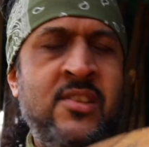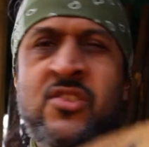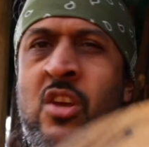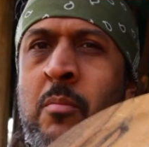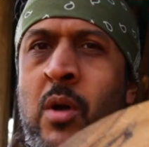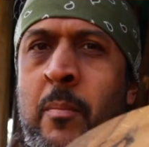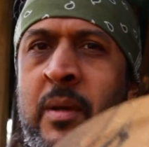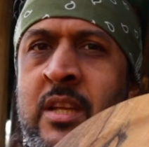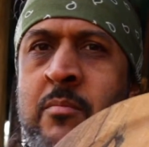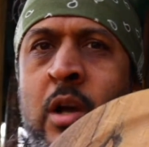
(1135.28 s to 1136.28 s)
this is turned by a
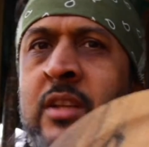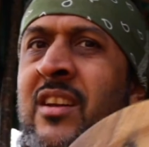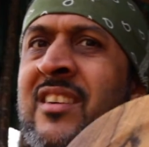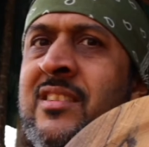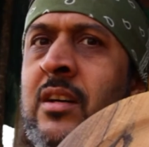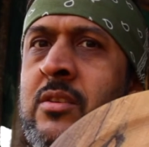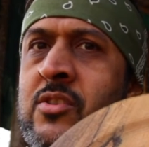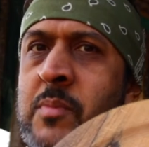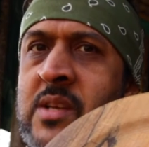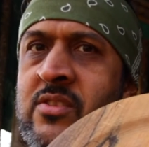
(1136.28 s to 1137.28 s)
buddy of mine, Doug Dunn,
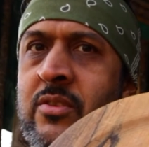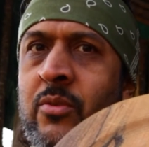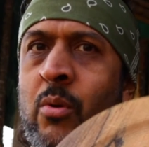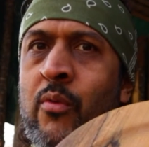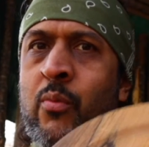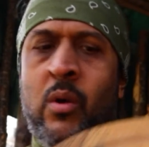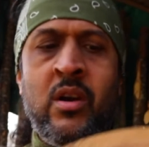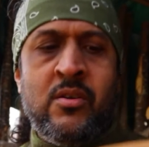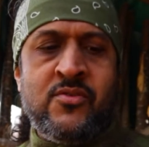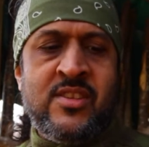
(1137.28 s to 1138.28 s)
who's based in North
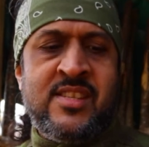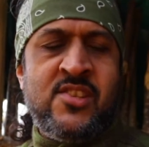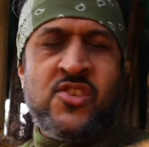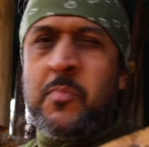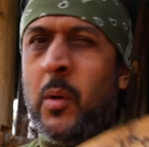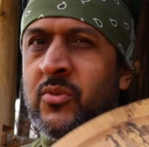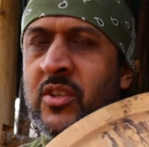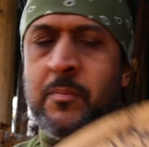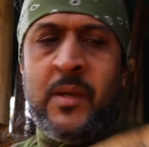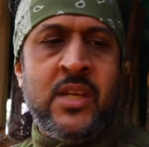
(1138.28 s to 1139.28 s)
Wales. This is
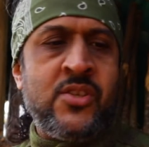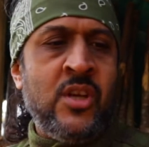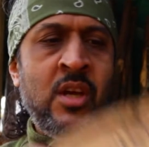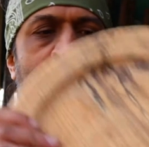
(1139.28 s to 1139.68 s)
Spalted Beech.